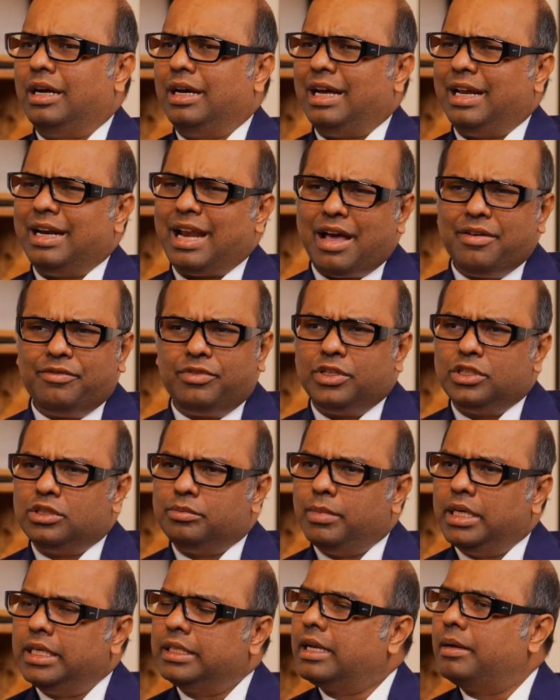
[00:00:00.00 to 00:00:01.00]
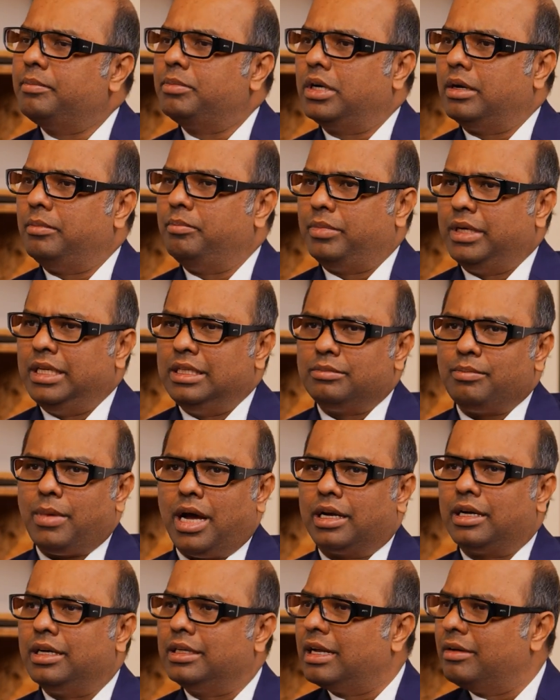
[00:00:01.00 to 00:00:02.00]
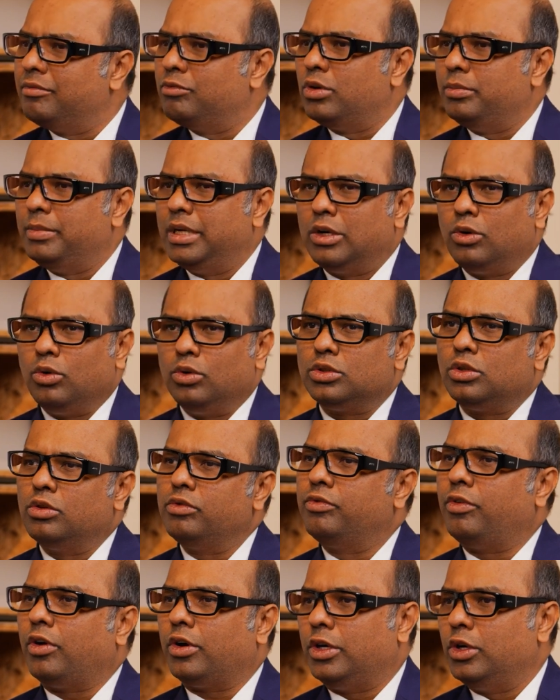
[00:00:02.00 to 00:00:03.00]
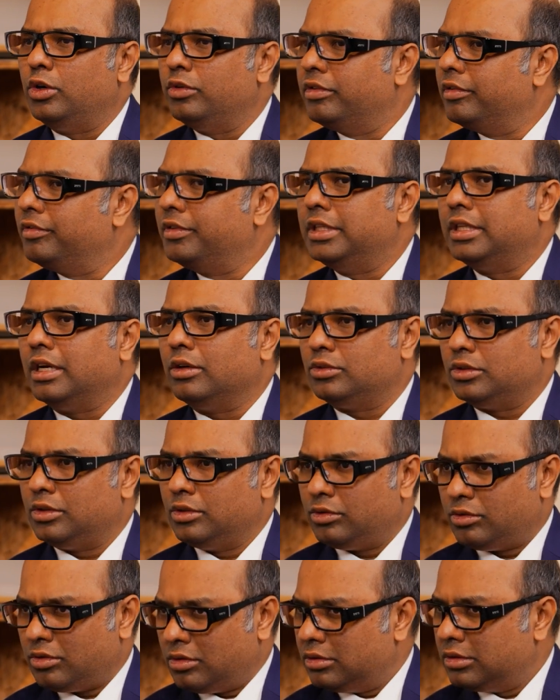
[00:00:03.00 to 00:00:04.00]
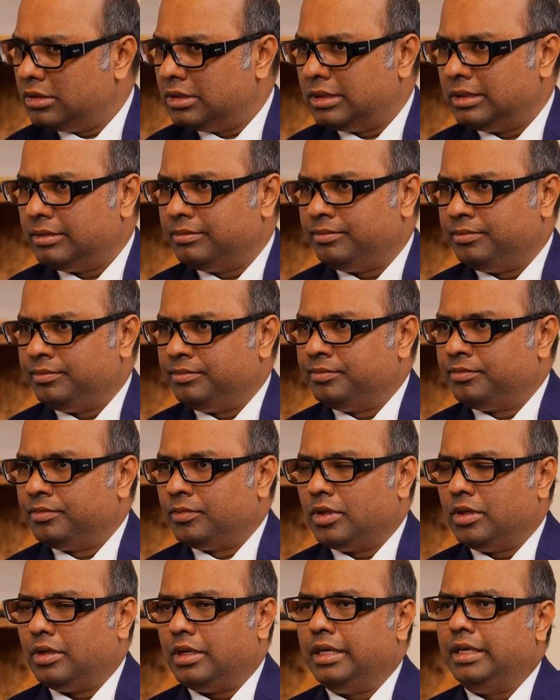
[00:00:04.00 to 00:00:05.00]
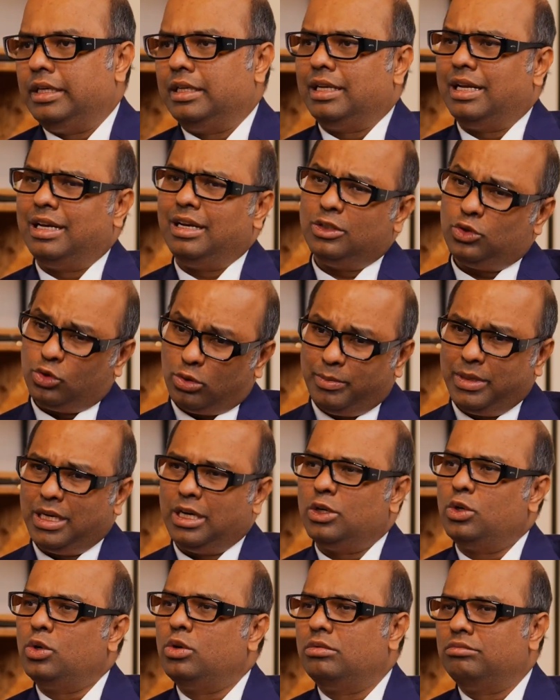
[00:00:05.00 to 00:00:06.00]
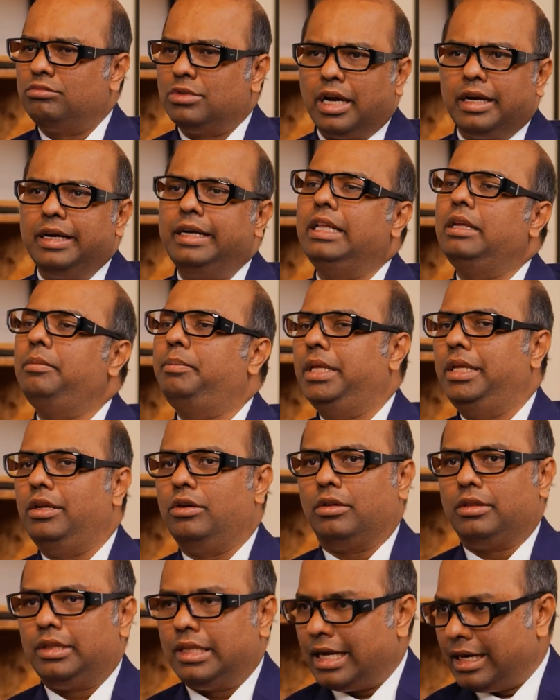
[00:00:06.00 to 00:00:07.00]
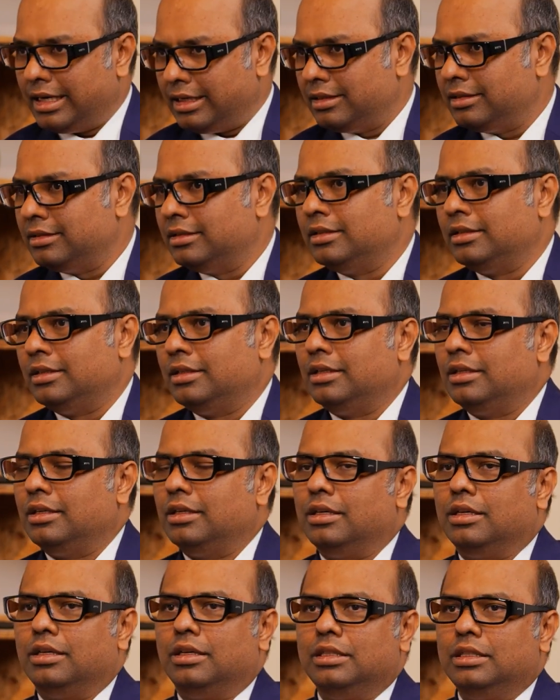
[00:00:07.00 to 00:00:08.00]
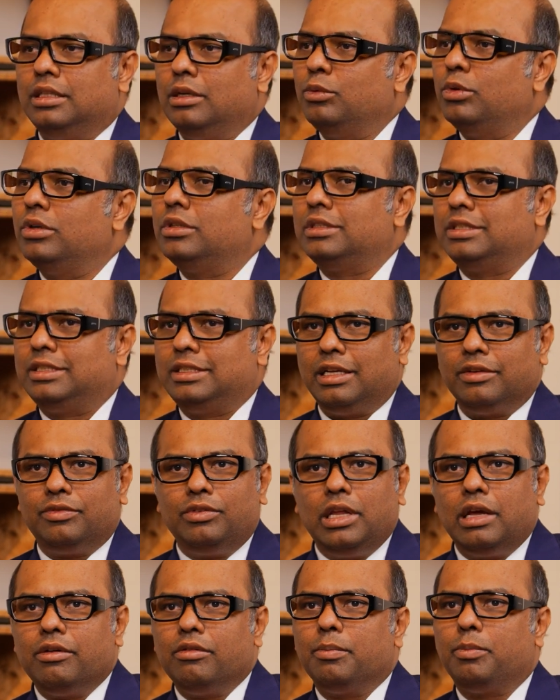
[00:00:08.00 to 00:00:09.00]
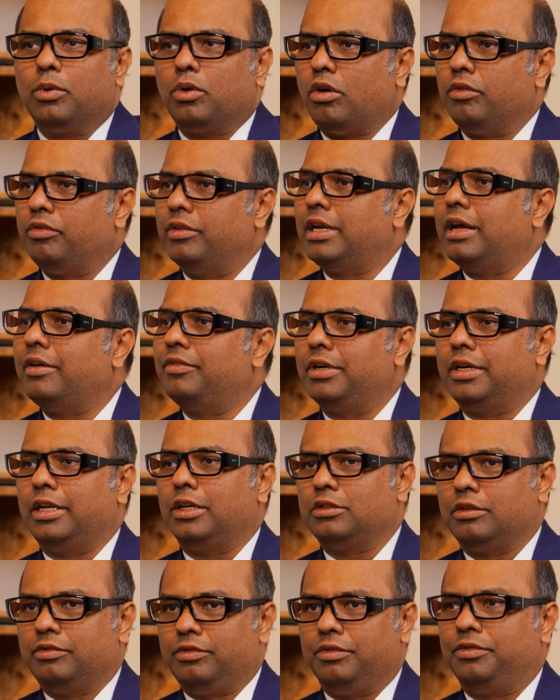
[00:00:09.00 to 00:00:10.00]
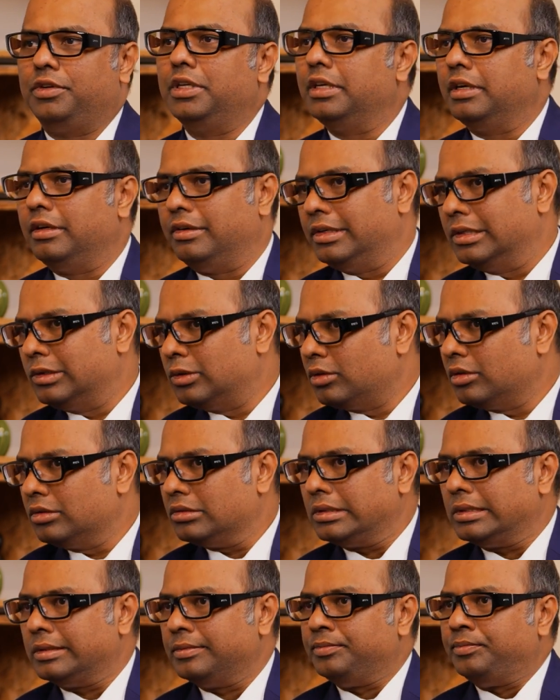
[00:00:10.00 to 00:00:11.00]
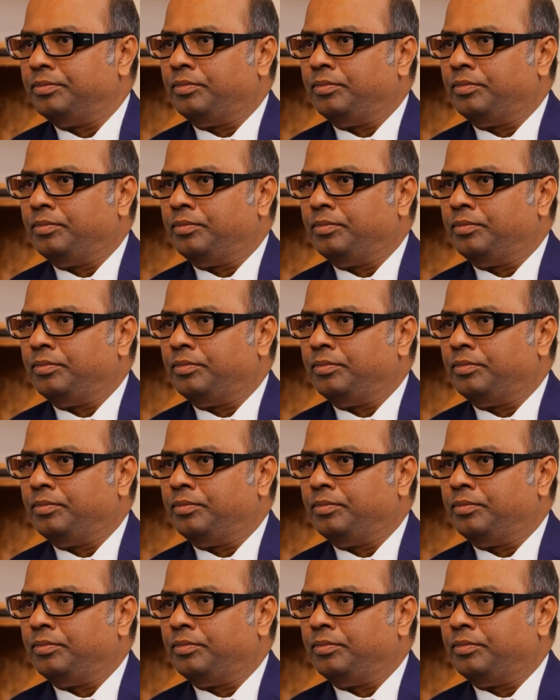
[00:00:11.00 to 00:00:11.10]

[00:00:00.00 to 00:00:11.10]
An average mid cap company's market cap would be closer to 40 to 50,000 crores, right? And assuming a 30 P on that, they would safely have a profit after tax of 1,500 crores,